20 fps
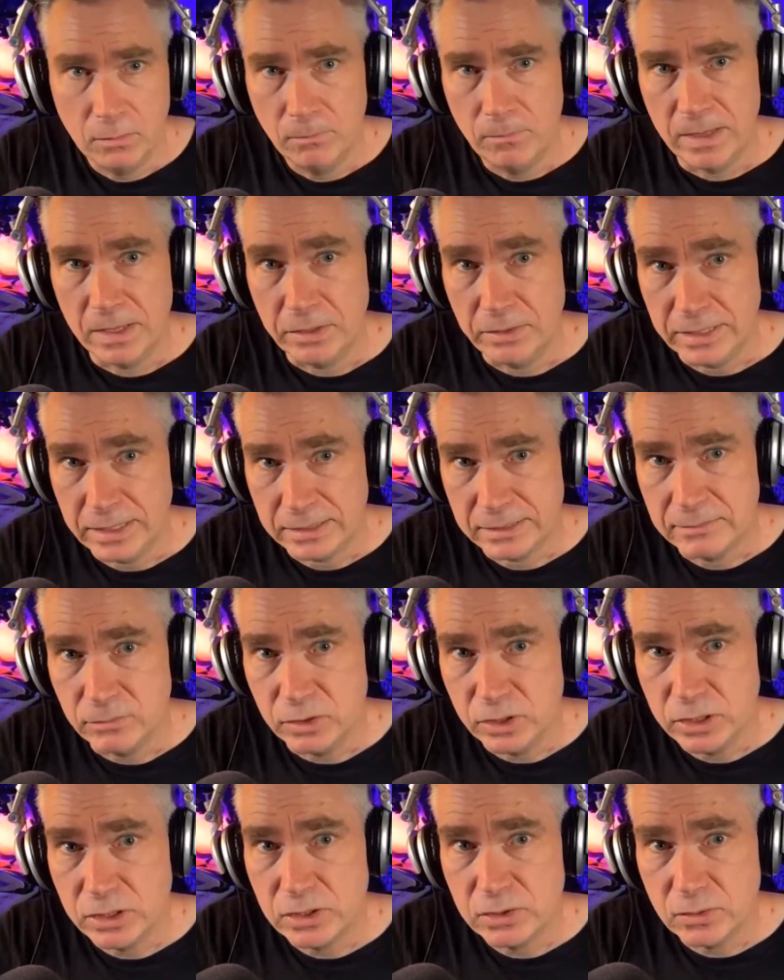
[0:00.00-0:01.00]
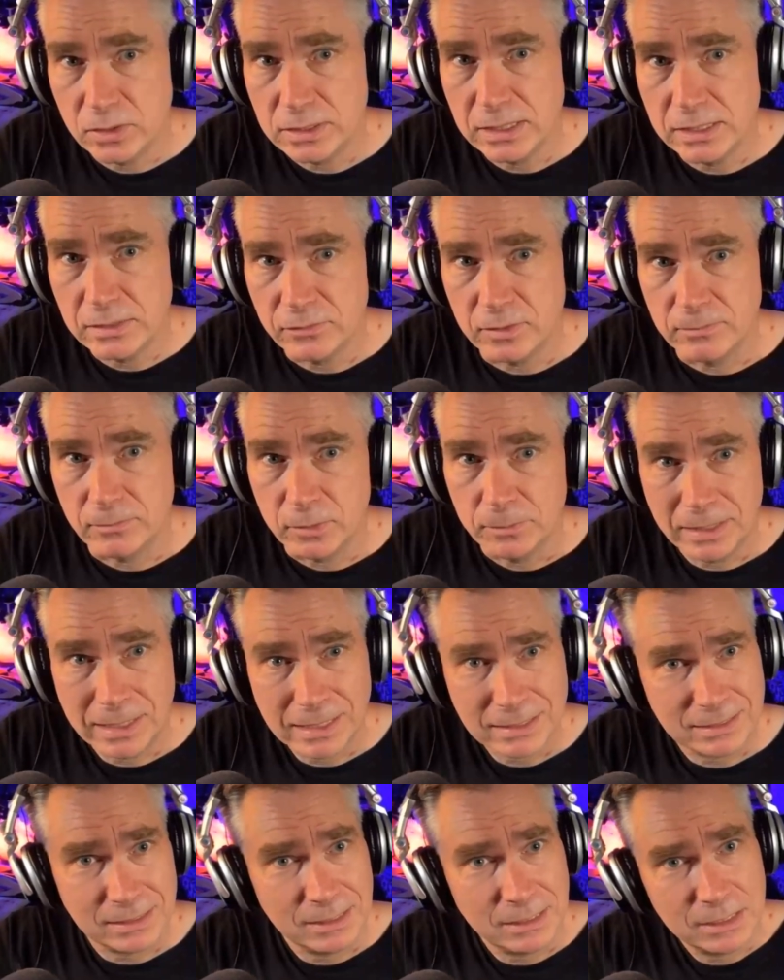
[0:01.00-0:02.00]
and you get some good sources from
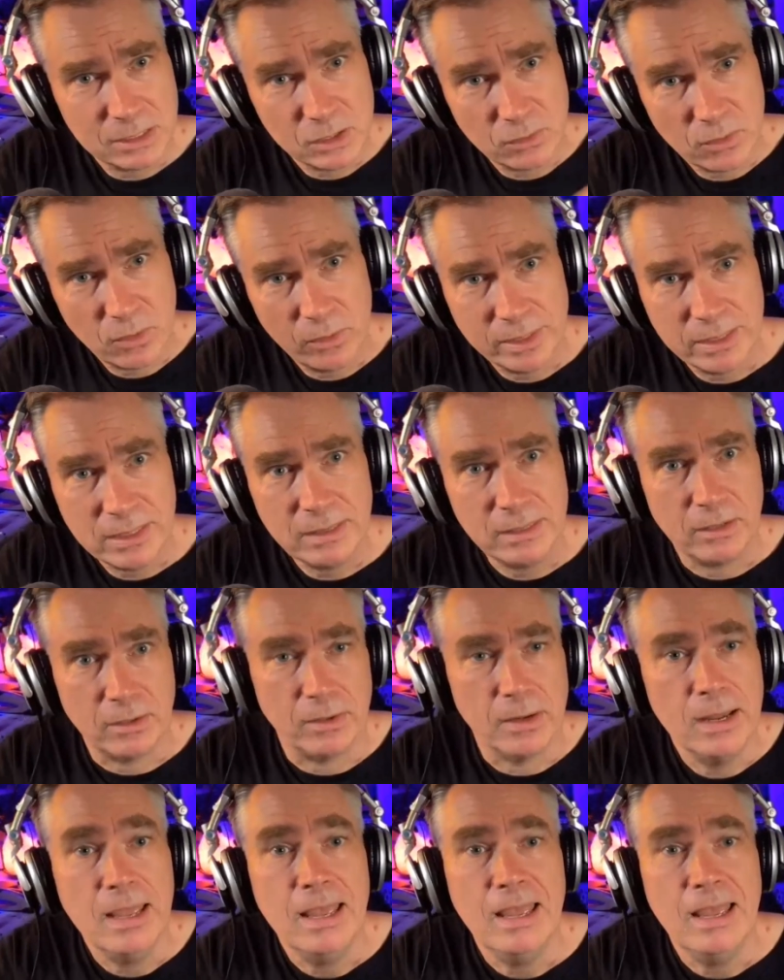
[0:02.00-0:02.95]
Perplexity, just throw it in there.